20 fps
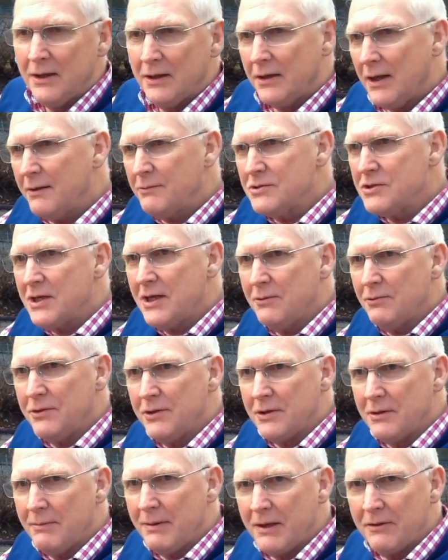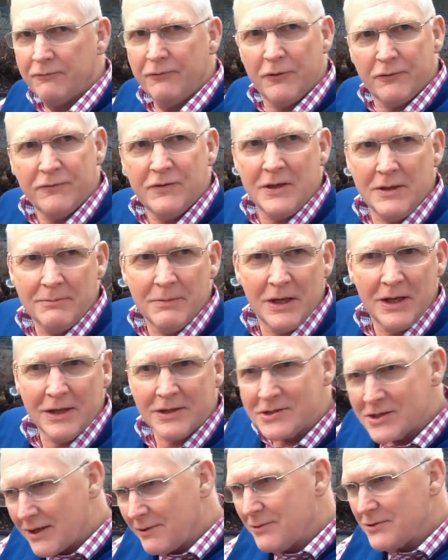And I would say within about 15
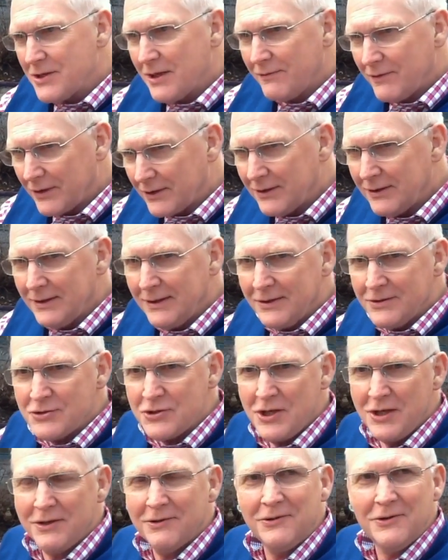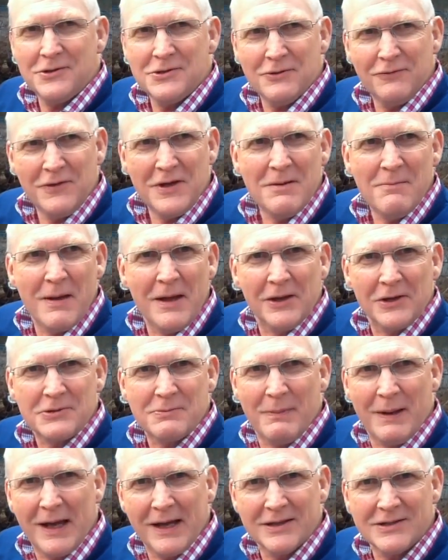minutes, I was having a series of
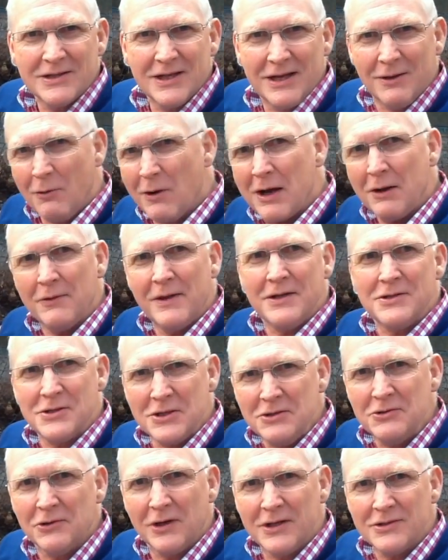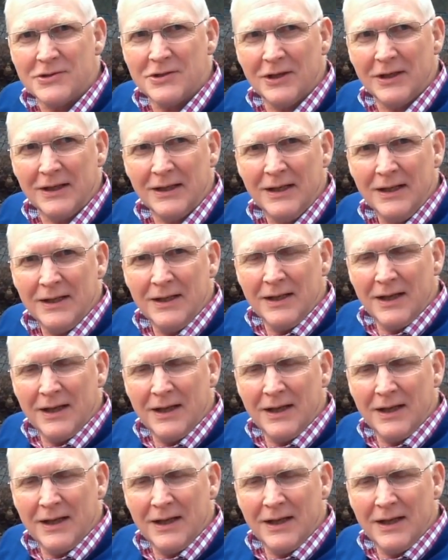emails back saying, wow, that's interesting.